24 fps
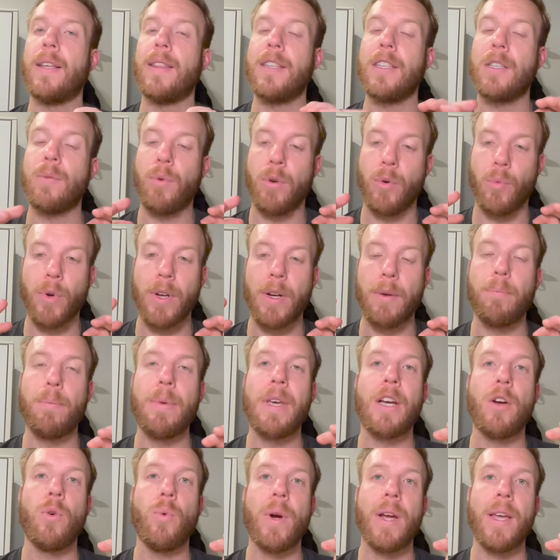At this point, we can
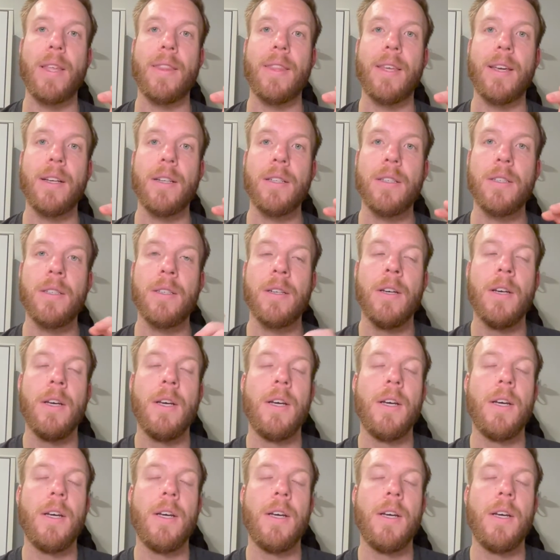pick away at things,